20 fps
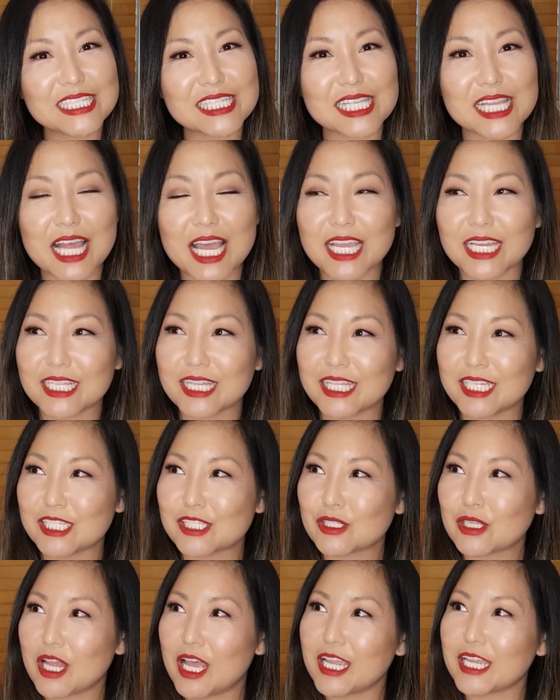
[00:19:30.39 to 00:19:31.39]
It's like
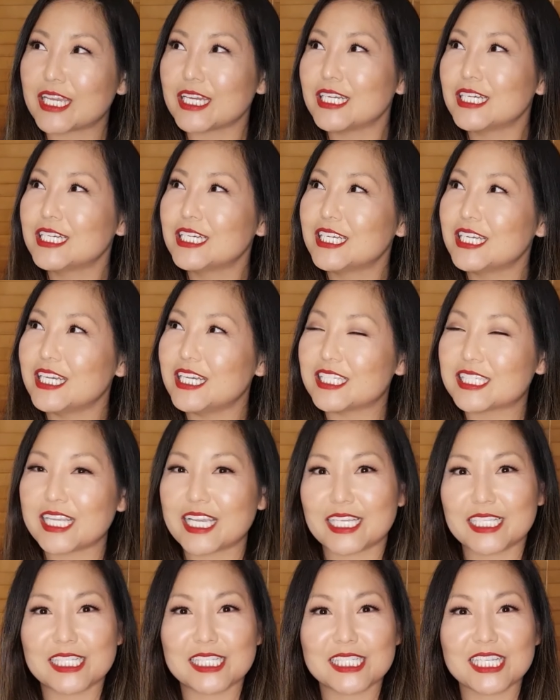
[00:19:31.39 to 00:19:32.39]
this like, it's
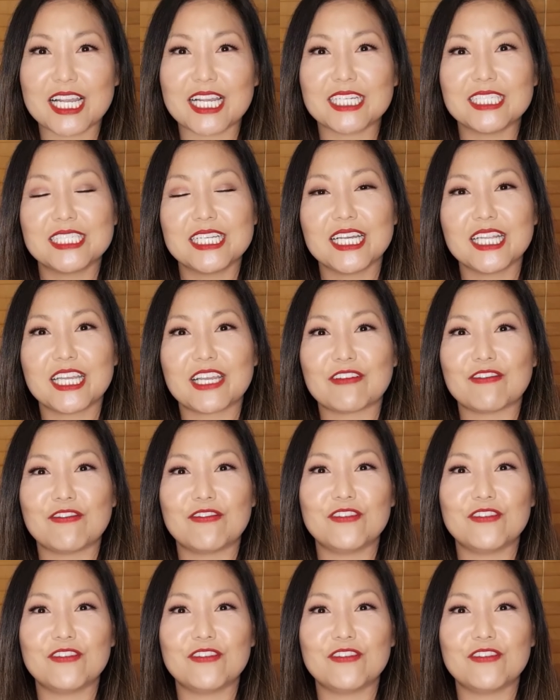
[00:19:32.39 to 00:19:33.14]
like a psychedelic